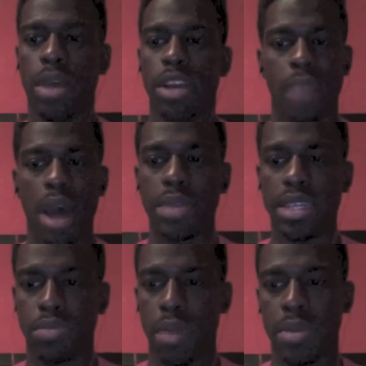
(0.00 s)
the mama
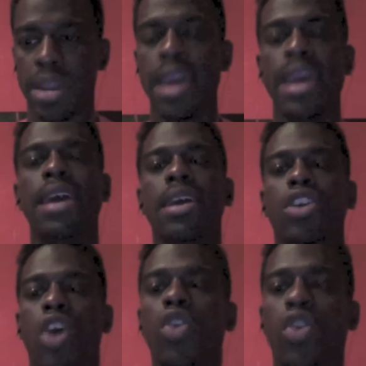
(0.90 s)
this, mama that.
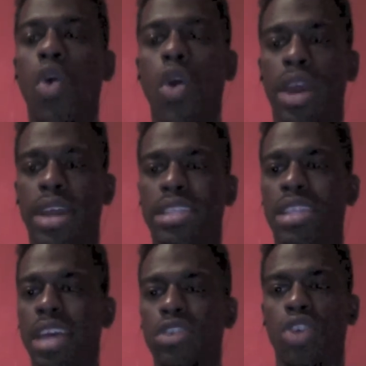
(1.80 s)
Go to court. And it's, I
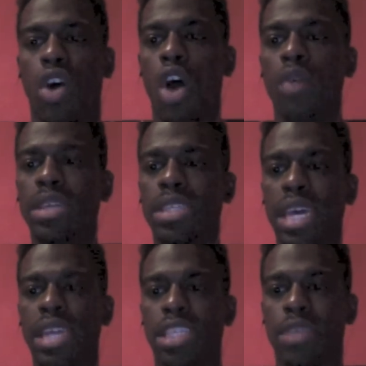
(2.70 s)
used to always say
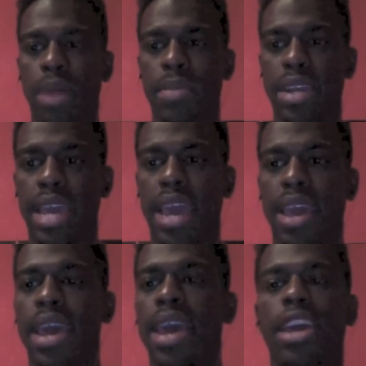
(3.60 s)
this about my dad.
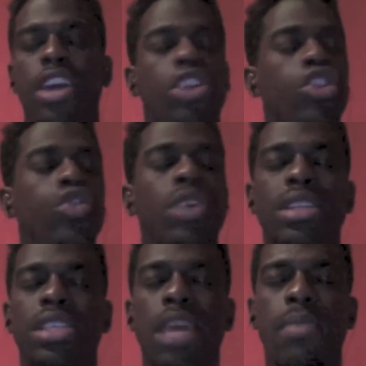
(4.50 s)
You can
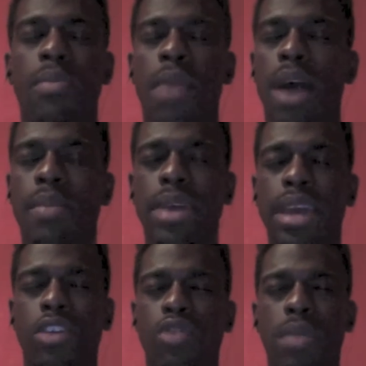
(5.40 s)
say my mama
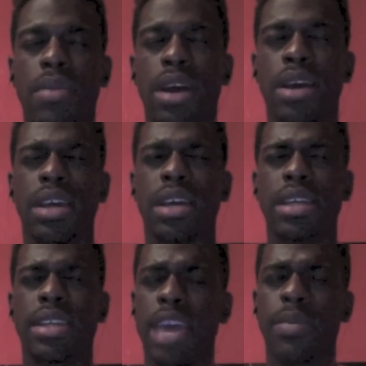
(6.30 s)
and grandma
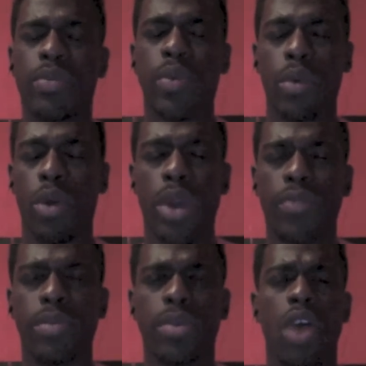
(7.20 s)
kept me away
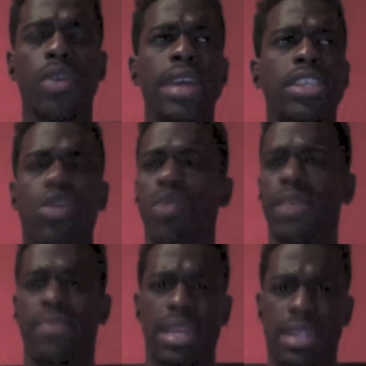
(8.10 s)
from you. Okay, so what
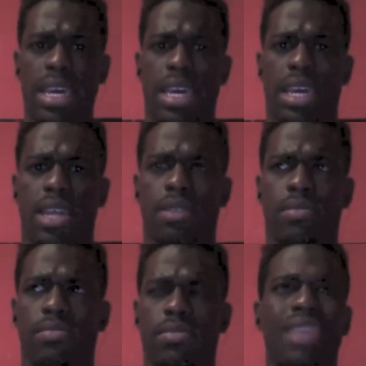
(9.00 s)
if they did?
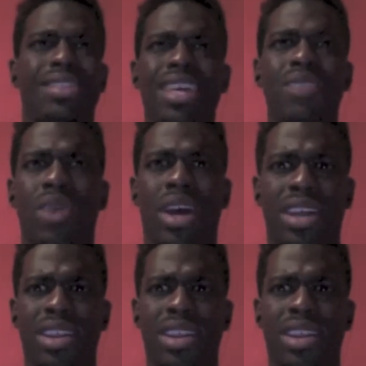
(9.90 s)
Then what?